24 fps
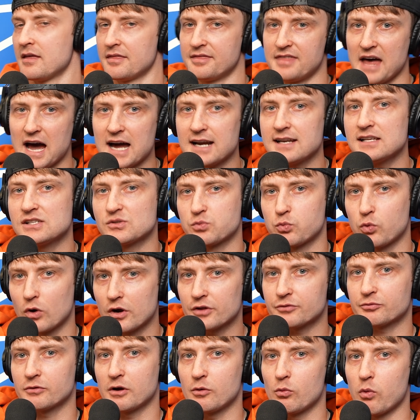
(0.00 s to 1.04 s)
That is
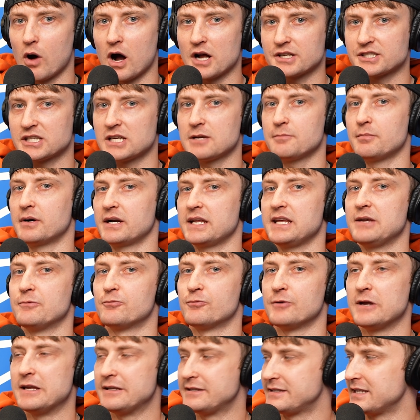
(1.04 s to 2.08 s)
worth rewatching, but he
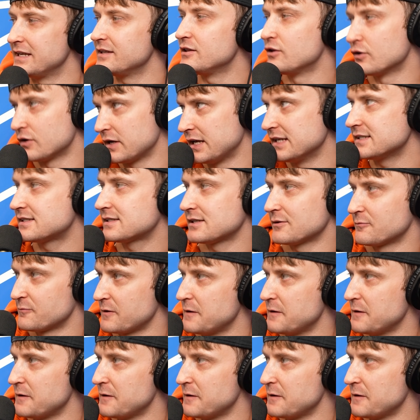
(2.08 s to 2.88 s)
did the instant